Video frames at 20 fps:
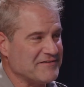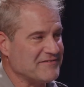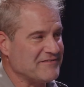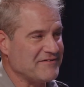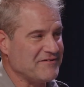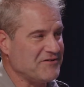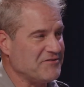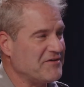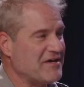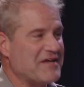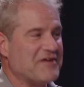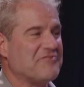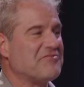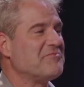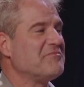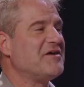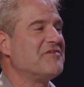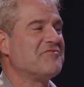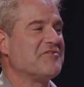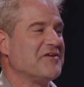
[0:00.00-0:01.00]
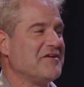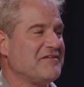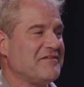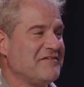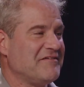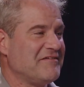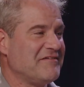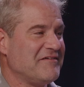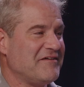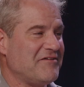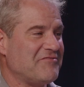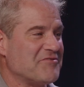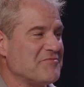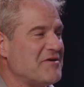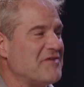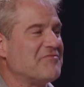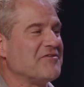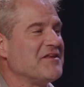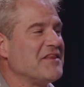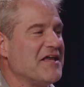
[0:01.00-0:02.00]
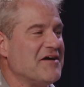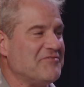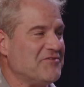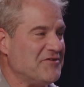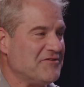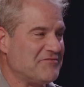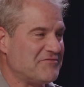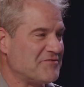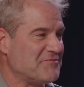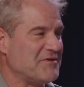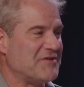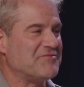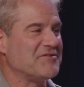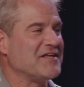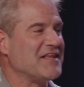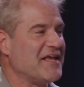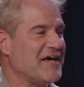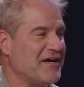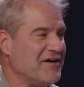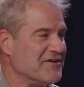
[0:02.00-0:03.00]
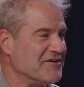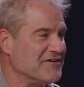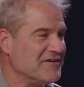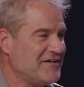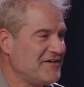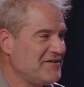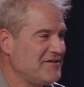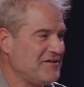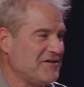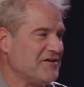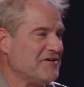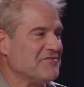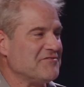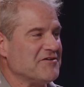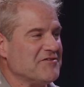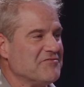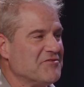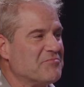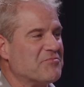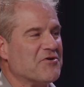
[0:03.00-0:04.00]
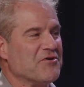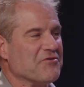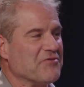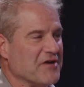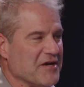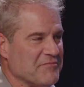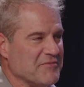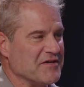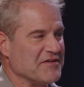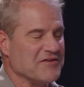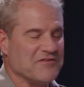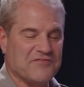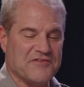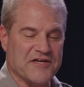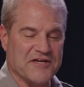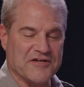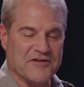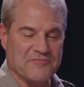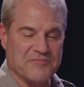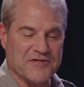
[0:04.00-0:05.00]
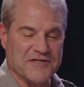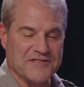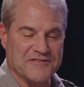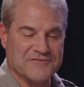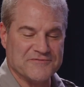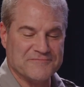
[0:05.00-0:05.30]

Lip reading: you get it from every level, from every layer of the programming that's taking place.